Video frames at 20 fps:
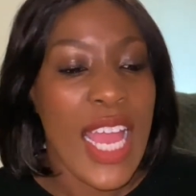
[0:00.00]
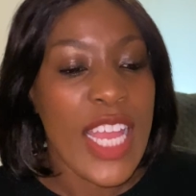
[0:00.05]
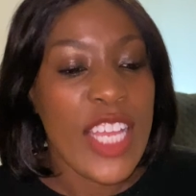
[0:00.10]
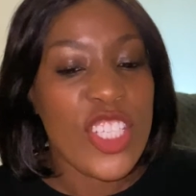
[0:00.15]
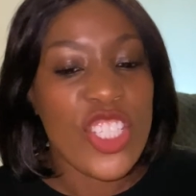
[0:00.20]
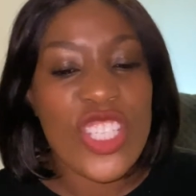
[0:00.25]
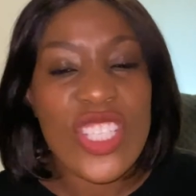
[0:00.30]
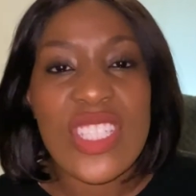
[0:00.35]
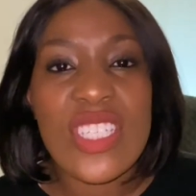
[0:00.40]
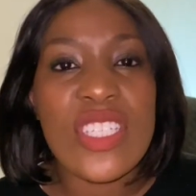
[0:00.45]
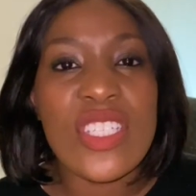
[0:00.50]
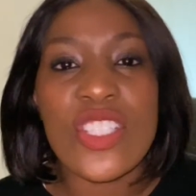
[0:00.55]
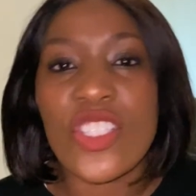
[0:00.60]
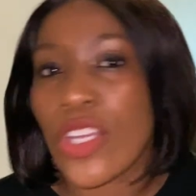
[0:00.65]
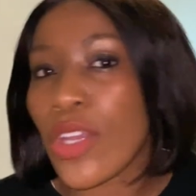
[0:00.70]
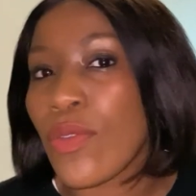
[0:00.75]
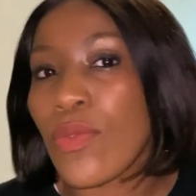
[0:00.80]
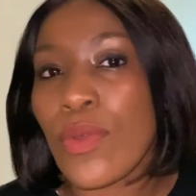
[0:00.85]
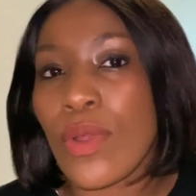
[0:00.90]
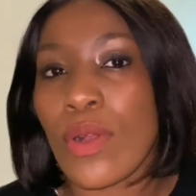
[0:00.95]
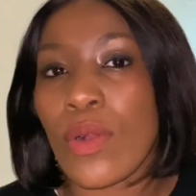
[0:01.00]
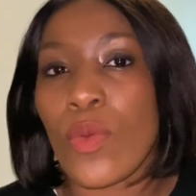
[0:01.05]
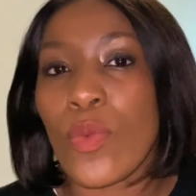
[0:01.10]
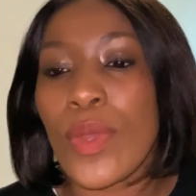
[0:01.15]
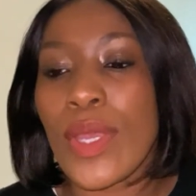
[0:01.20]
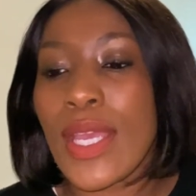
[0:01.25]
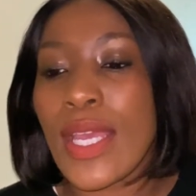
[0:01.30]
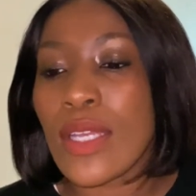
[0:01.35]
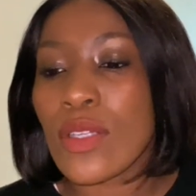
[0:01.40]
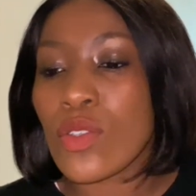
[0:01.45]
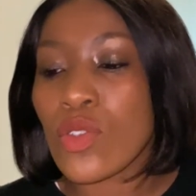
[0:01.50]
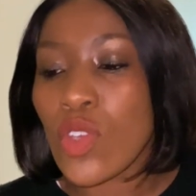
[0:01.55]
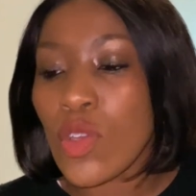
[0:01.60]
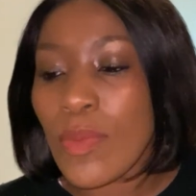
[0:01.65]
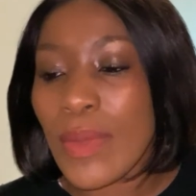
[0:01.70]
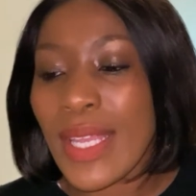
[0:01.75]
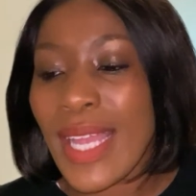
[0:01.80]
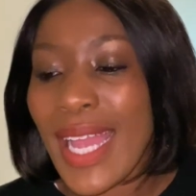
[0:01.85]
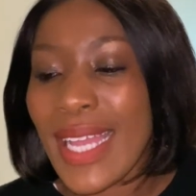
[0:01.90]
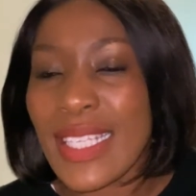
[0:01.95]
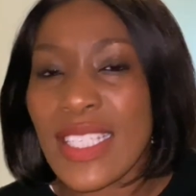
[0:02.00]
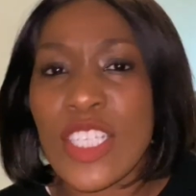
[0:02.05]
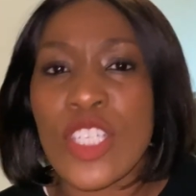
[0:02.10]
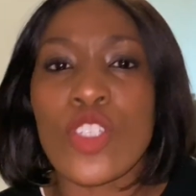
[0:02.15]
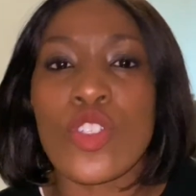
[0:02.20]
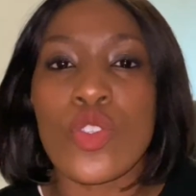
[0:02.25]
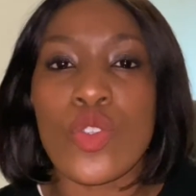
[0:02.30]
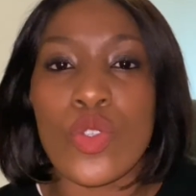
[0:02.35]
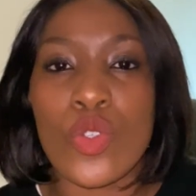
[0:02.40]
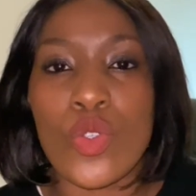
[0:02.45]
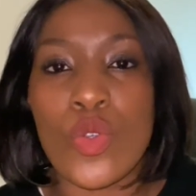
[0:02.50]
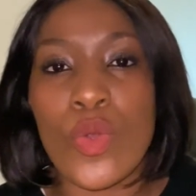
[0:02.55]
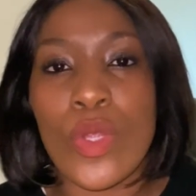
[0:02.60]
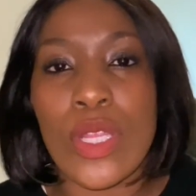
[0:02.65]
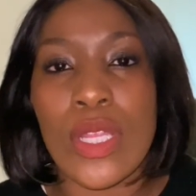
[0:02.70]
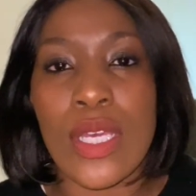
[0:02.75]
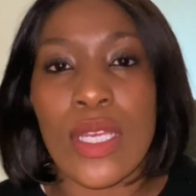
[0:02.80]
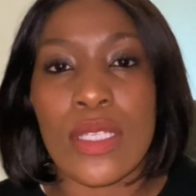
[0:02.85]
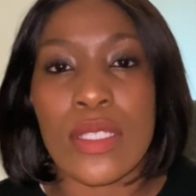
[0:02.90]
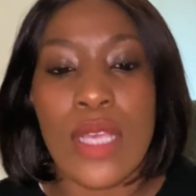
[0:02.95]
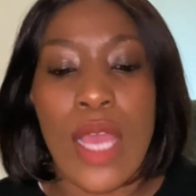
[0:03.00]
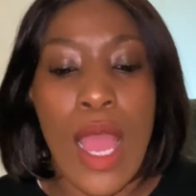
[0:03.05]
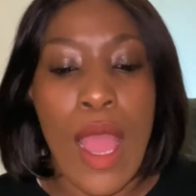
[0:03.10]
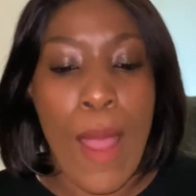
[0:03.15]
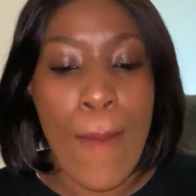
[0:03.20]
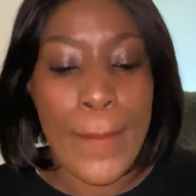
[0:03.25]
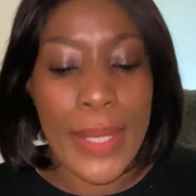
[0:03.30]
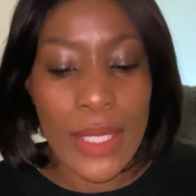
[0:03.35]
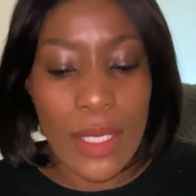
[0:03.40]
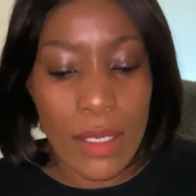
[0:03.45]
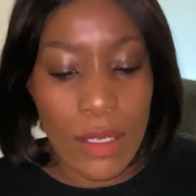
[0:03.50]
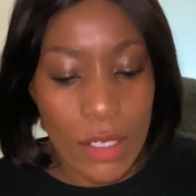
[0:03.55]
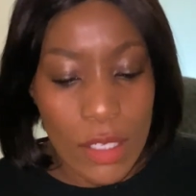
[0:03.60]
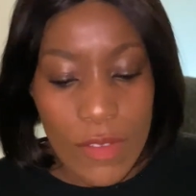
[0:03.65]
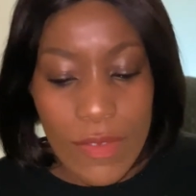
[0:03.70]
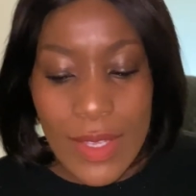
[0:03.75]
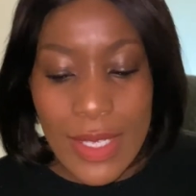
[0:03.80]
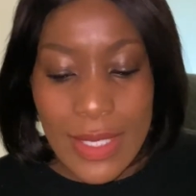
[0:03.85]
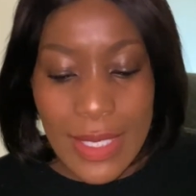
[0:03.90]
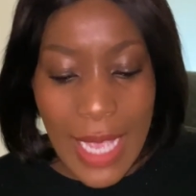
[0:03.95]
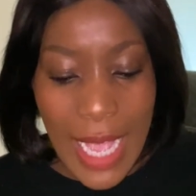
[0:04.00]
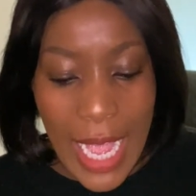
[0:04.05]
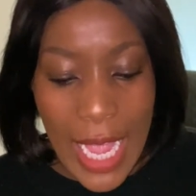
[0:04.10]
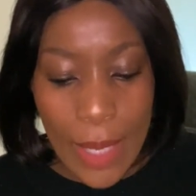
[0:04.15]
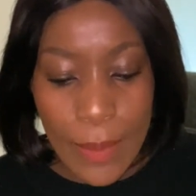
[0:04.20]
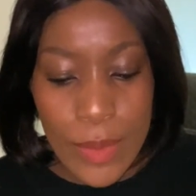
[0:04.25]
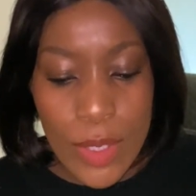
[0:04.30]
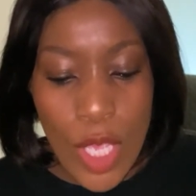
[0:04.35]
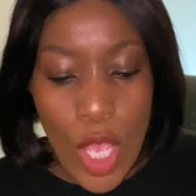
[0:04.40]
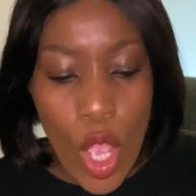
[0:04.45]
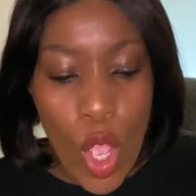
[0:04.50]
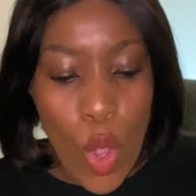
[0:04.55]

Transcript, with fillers: just in general we get so many ideas to do things but a lot of the times